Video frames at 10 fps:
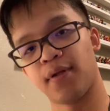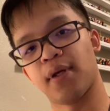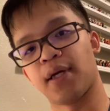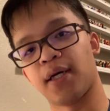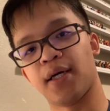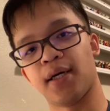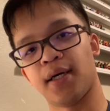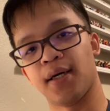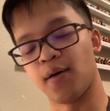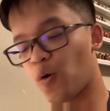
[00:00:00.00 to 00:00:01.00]

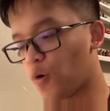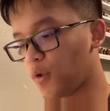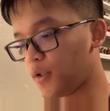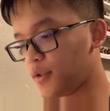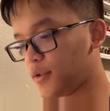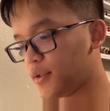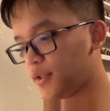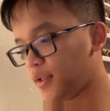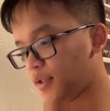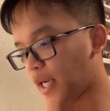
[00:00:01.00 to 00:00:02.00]

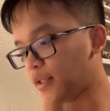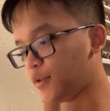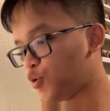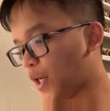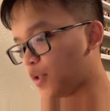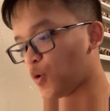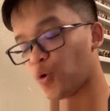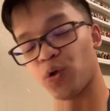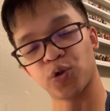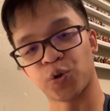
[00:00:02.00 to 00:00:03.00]
Titan
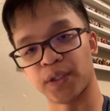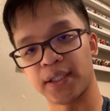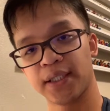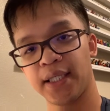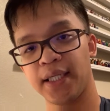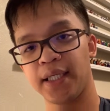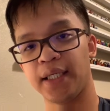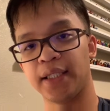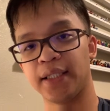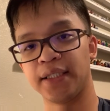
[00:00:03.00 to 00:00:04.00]
Dragonoid Ultra
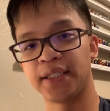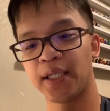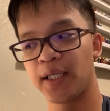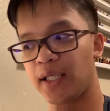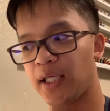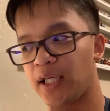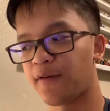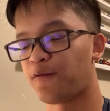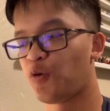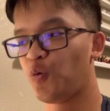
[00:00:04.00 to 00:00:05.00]
is
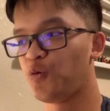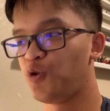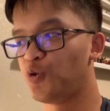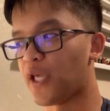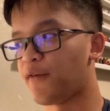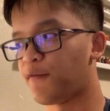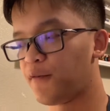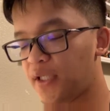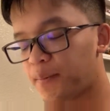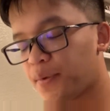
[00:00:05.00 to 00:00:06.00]
if you use a
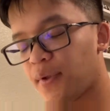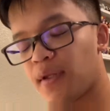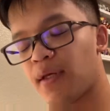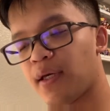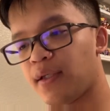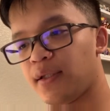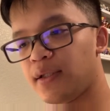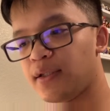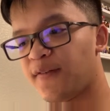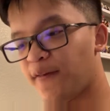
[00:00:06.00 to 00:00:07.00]
flip that
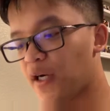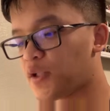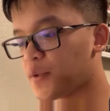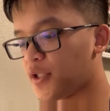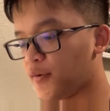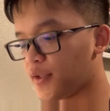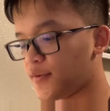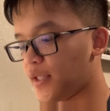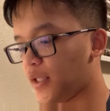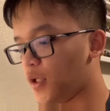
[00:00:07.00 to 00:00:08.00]
is very specific of
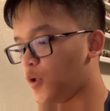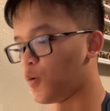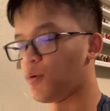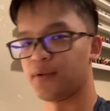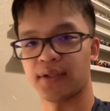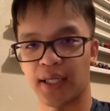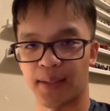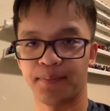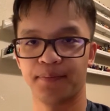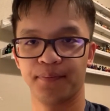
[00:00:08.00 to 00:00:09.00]
saying, oh,
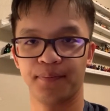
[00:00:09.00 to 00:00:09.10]
stop,